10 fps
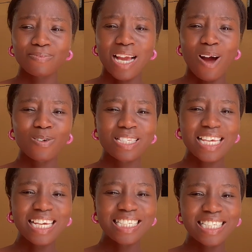I would
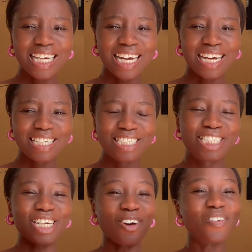say they are
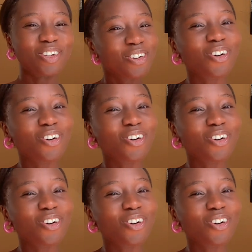cheering you